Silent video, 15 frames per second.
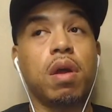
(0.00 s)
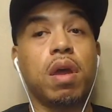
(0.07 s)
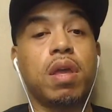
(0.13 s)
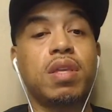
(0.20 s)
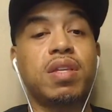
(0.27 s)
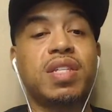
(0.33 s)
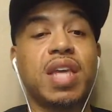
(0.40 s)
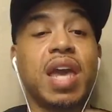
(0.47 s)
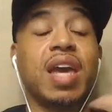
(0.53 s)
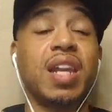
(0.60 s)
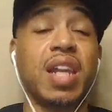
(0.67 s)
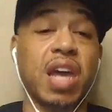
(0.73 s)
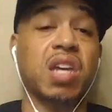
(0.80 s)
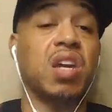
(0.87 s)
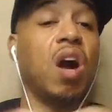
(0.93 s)
saying
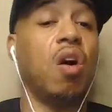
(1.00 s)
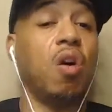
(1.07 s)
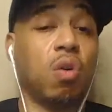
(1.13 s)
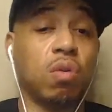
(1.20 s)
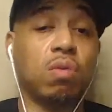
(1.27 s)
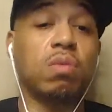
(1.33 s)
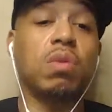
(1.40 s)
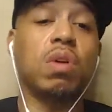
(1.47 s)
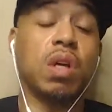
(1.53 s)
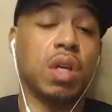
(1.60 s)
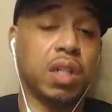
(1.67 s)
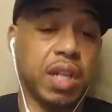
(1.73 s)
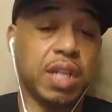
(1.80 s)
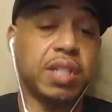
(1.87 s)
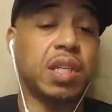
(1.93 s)
like,
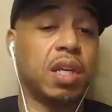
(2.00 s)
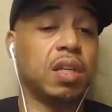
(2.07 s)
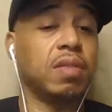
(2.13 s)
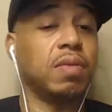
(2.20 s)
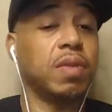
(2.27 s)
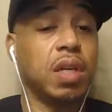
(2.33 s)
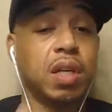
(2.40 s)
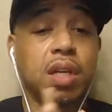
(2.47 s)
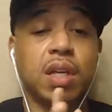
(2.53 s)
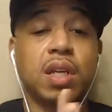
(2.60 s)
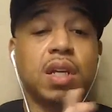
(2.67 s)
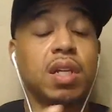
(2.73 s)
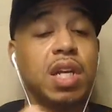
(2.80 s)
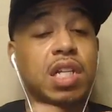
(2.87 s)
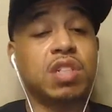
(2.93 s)
listen,
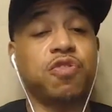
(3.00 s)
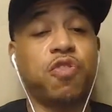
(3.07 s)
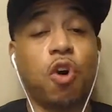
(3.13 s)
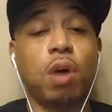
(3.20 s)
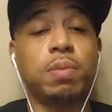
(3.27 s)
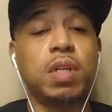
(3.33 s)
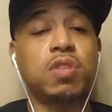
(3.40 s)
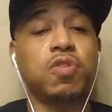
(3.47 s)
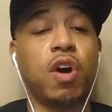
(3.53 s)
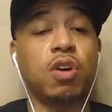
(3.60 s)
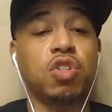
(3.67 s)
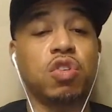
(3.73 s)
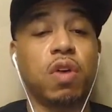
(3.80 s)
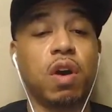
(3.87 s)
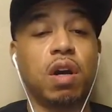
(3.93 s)
let's form this
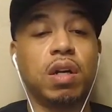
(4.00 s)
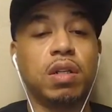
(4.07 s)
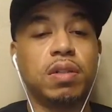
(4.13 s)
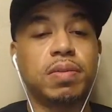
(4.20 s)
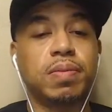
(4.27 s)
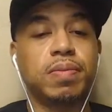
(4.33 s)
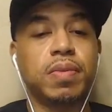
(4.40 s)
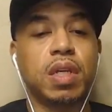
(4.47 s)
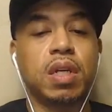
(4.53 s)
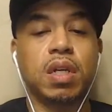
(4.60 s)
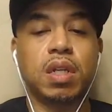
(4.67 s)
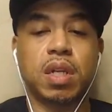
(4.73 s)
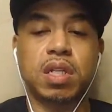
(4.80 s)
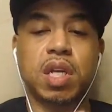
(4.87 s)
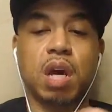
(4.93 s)
Voltron.
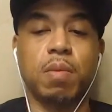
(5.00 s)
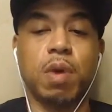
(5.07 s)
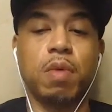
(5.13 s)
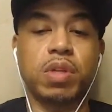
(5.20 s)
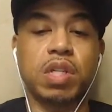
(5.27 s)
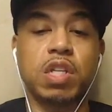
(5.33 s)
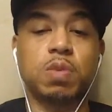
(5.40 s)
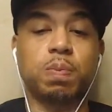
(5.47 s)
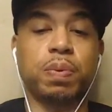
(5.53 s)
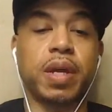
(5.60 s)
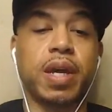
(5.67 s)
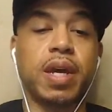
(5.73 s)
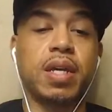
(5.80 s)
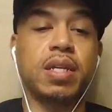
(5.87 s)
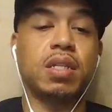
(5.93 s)
Let's come up with these
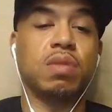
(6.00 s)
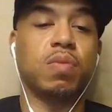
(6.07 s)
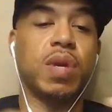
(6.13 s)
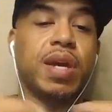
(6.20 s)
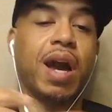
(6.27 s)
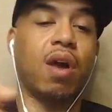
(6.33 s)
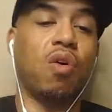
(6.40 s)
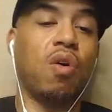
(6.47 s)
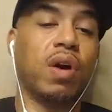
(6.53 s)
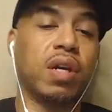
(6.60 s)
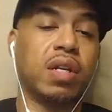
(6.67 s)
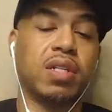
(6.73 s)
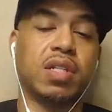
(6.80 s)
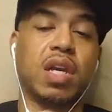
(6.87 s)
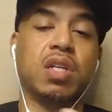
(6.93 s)
plans. We got
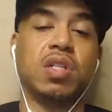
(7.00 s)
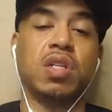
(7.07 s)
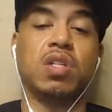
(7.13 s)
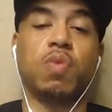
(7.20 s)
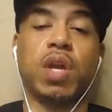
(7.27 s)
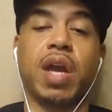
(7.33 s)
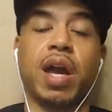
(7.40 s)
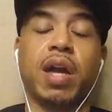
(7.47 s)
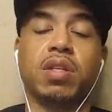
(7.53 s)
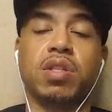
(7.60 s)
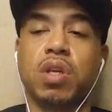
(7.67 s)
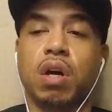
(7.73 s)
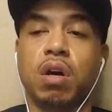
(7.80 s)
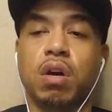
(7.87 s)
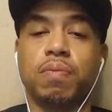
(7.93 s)
organizations. We got
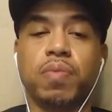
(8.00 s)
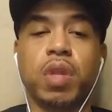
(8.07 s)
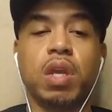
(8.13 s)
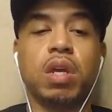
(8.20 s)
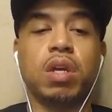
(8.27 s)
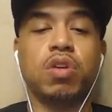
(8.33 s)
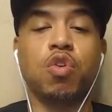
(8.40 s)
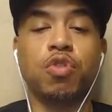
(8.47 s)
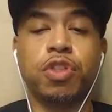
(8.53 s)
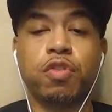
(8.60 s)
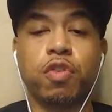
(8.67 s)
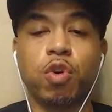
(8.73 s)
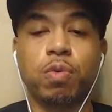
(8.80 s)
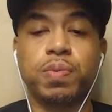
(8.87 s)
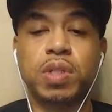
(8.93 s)
youth
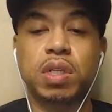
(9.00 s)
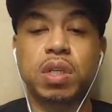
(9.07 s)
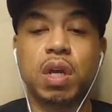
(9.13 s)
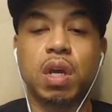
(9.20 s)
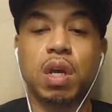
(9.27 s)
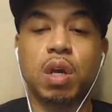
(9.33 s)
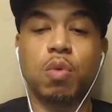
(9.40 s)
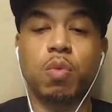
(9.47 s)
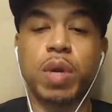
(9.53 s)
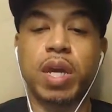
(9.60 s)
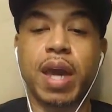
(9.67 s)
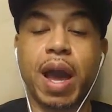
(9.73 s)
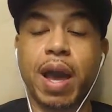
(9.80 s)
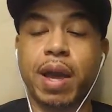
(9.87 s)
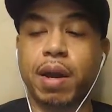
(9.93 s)
groups. We
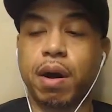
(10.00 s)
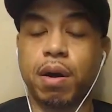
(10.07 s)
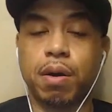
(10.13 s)
got